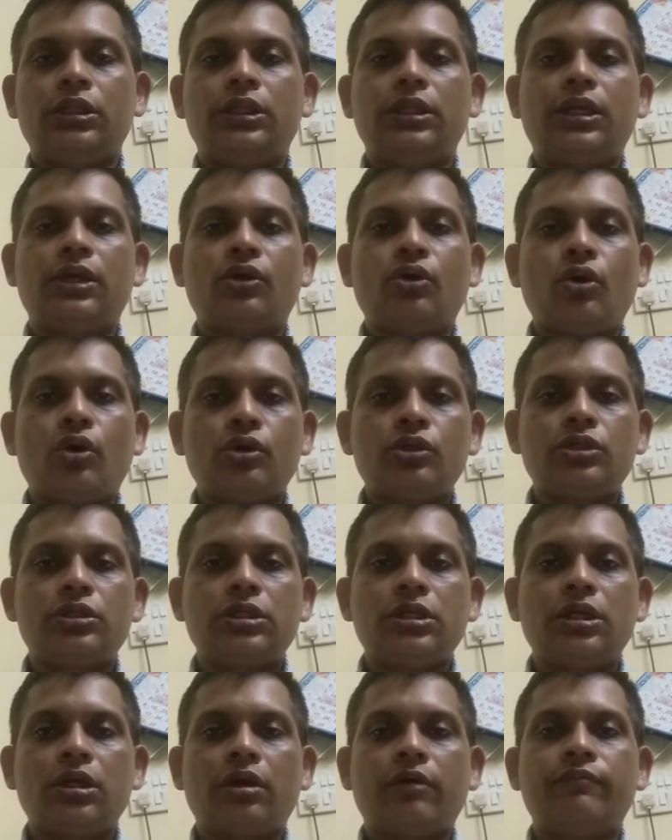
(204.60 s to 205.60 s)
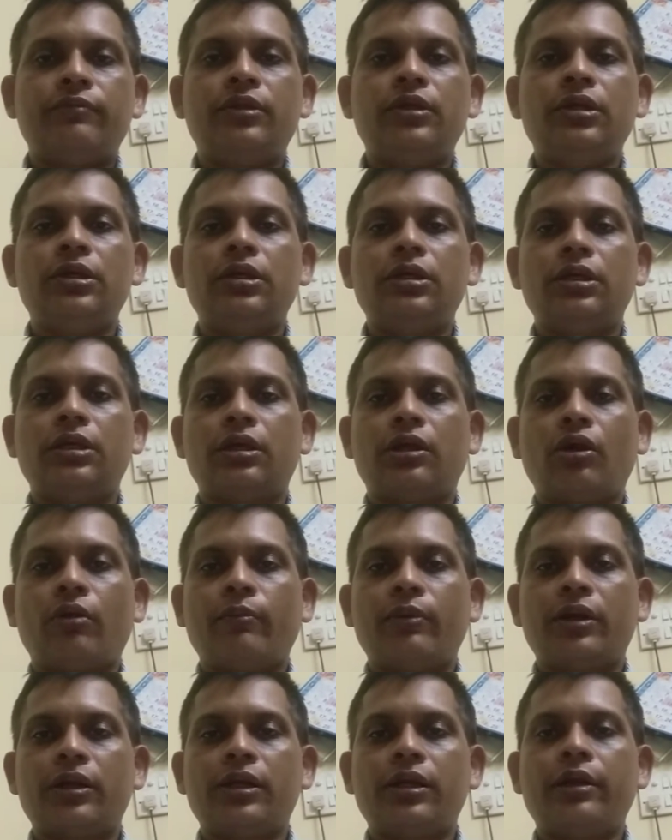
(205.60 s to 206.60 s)
the costing of the raw
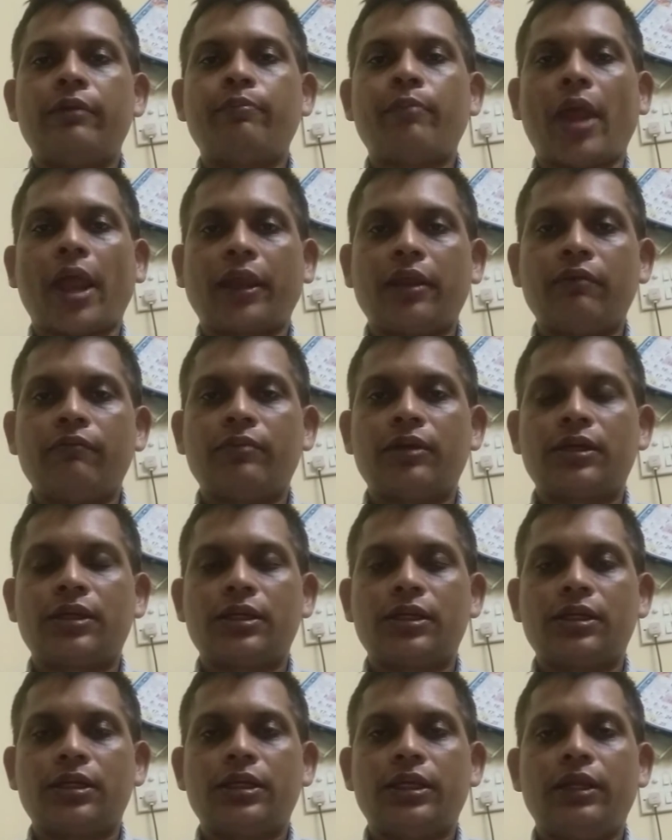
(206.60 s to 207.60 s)
material and packing material.